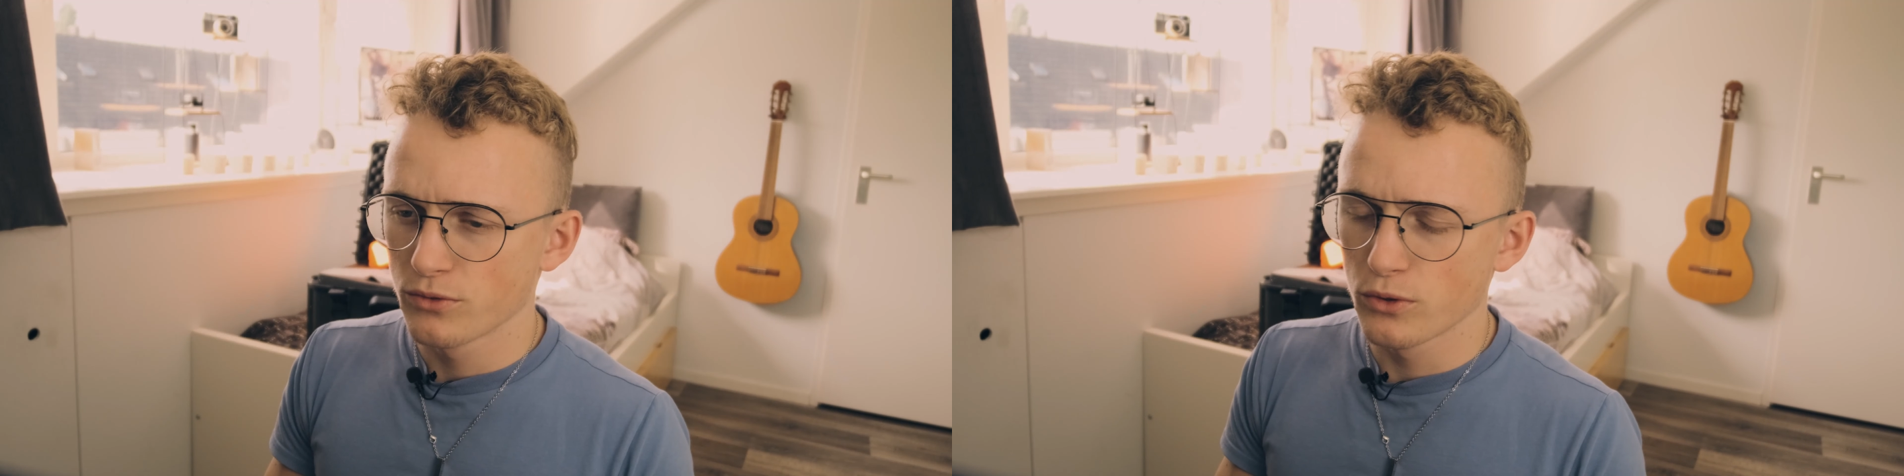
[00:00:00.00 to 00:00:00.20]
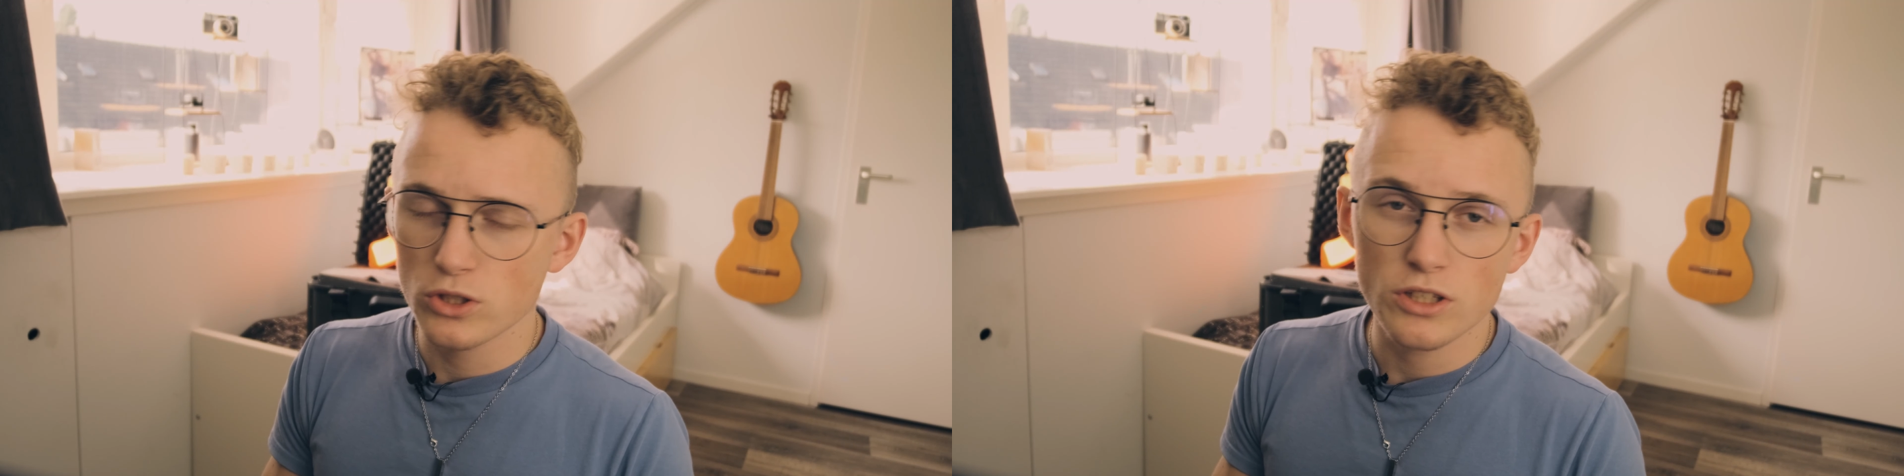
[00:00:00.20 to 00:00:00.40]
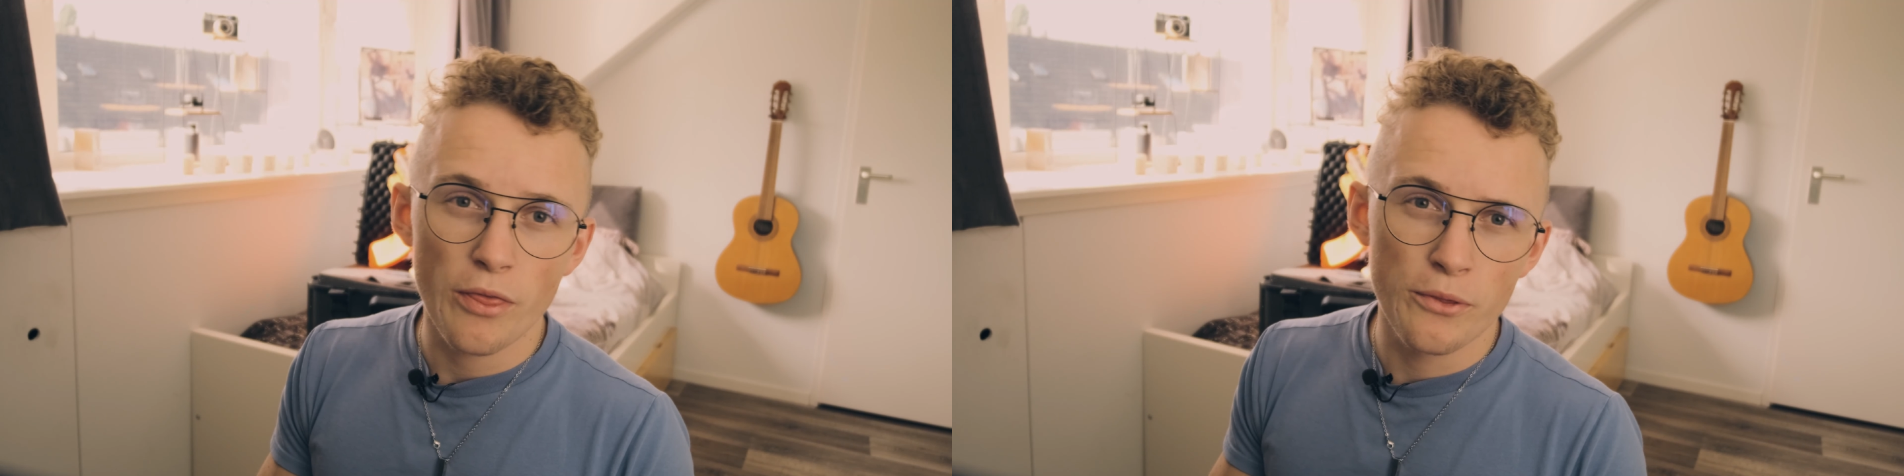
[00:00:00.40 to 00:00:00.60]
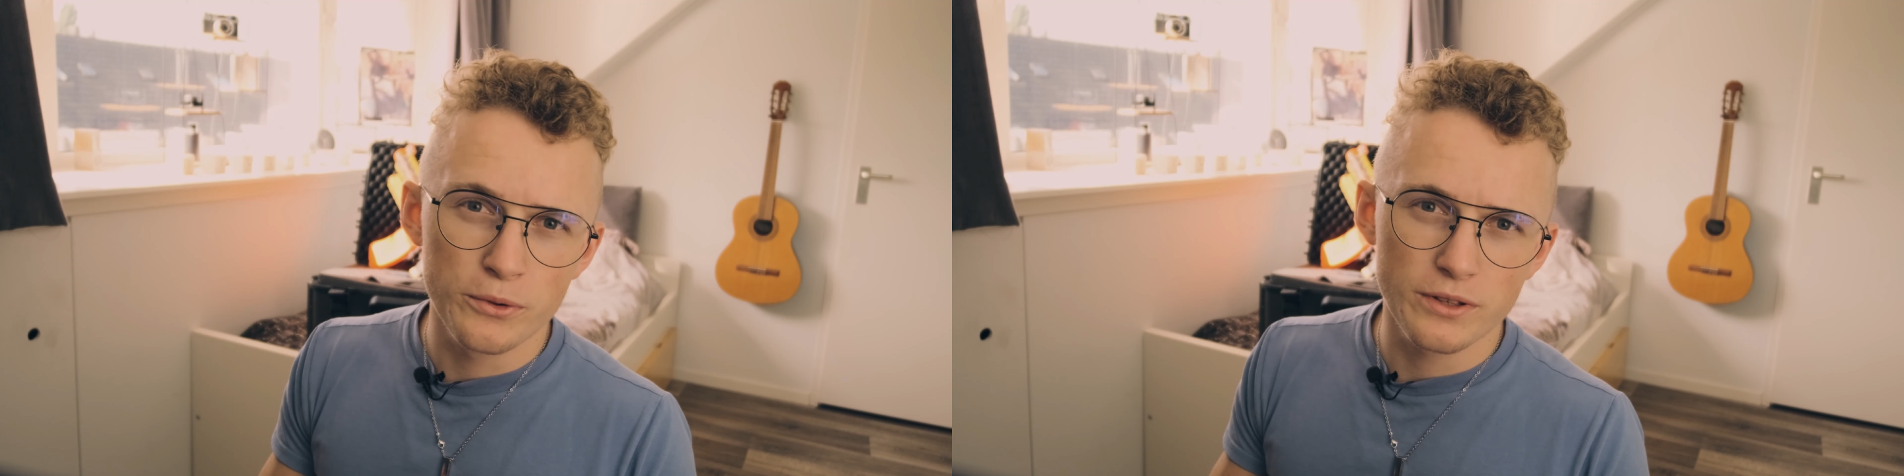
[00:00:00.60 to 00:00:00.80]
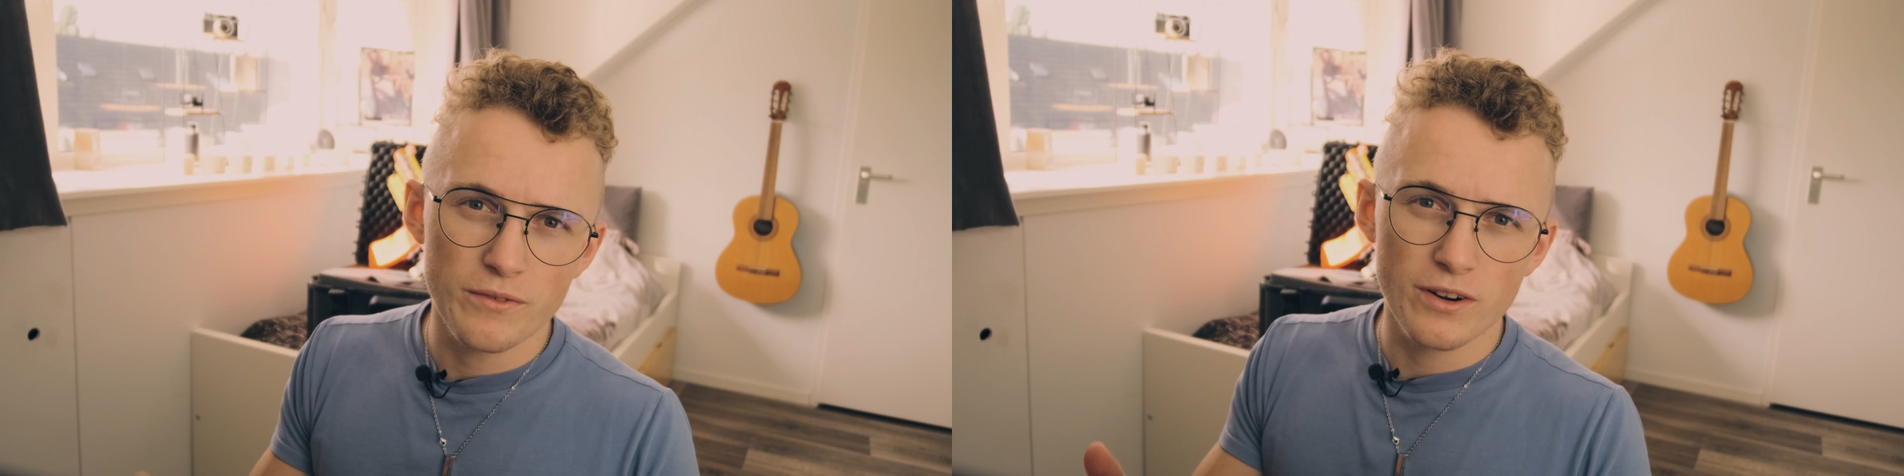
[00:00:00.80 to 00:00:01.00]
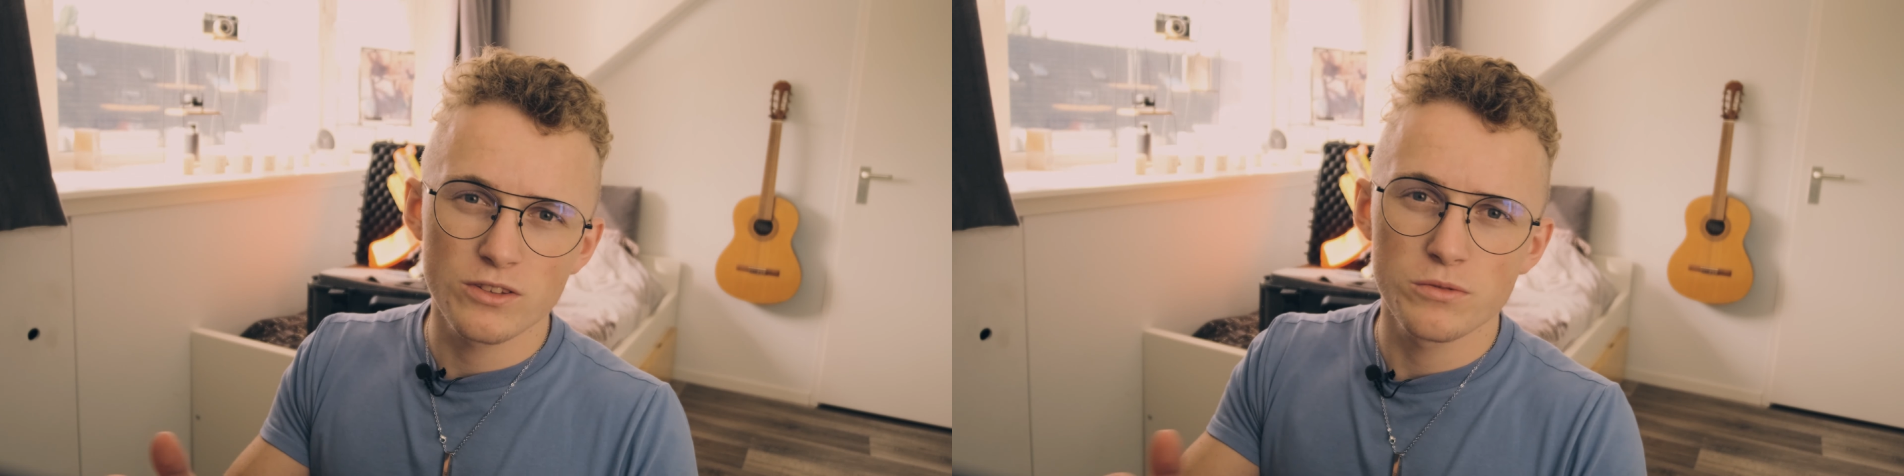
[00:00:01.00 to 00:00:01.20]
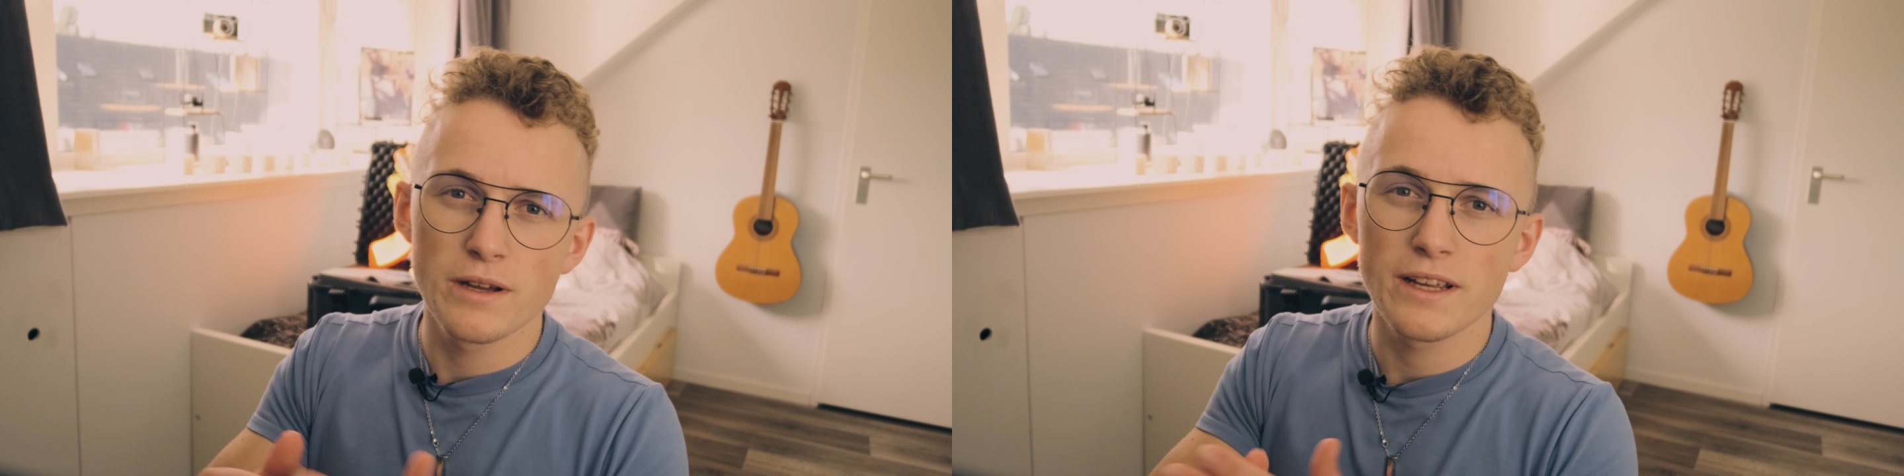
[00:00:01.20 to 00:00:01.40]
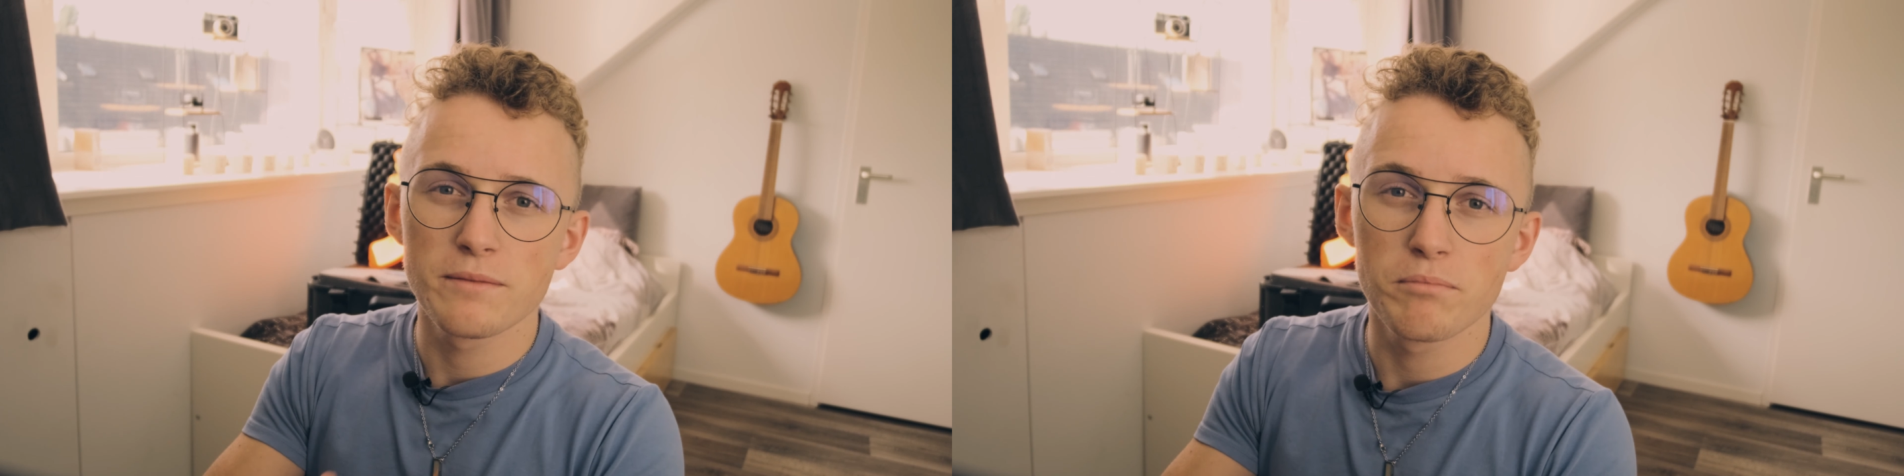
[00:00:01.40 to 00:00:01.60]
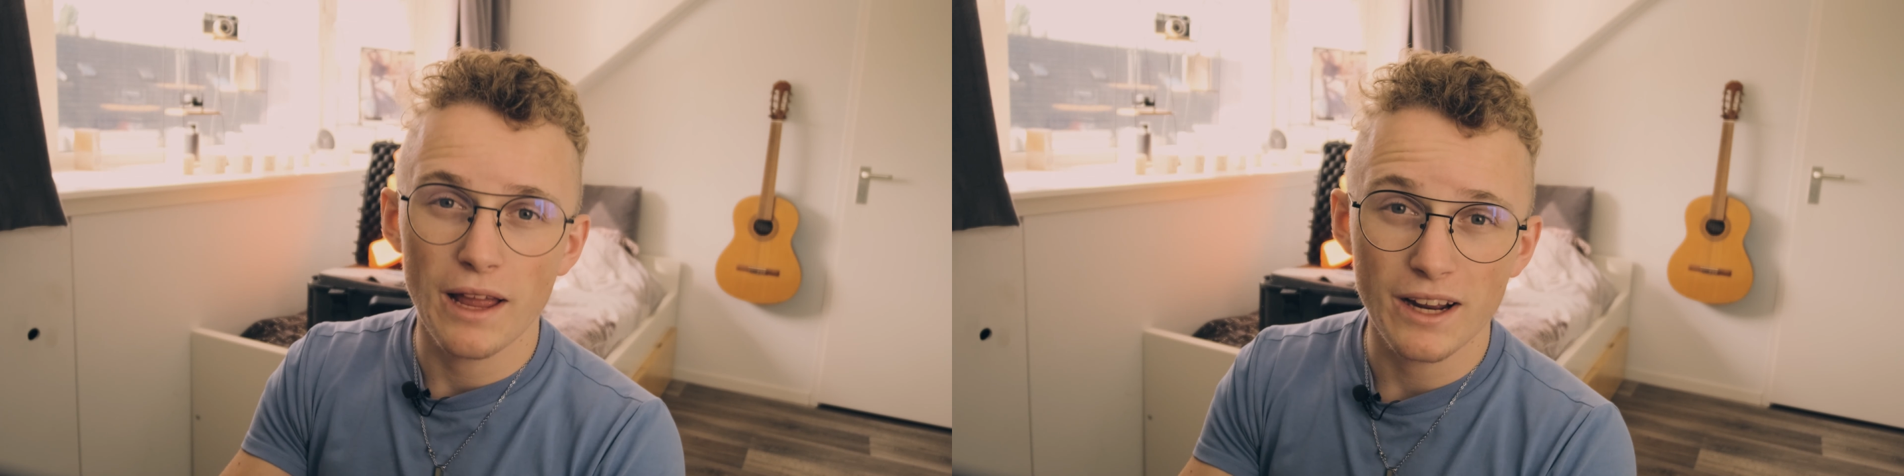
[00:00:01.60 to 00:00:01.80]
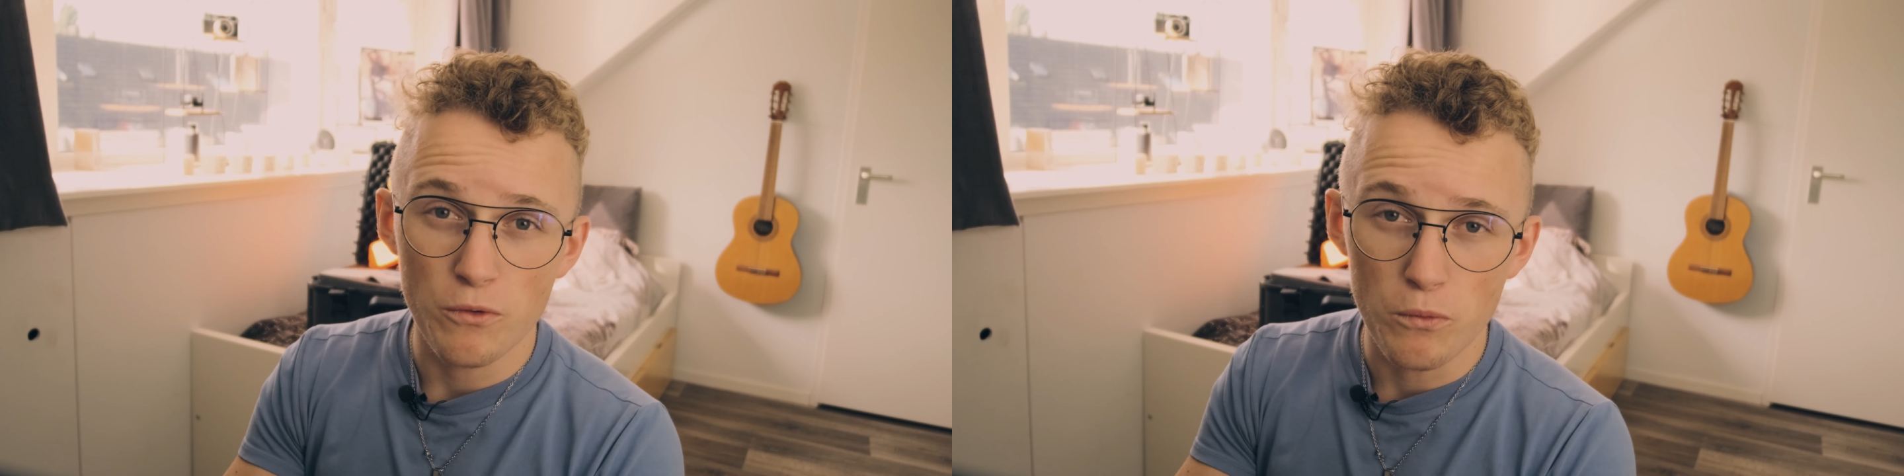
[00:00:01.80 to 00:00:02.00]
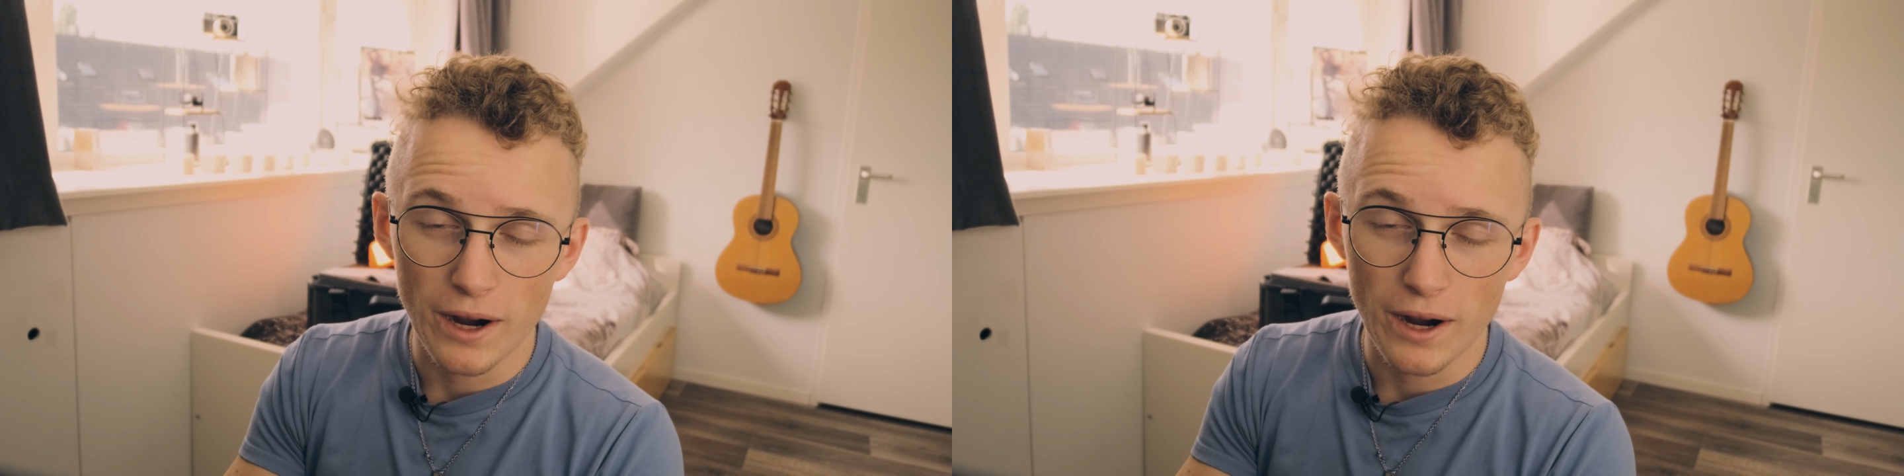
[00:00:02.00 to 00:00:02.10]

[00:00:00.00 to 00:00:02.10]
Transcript: First I thought I wanted to make it black and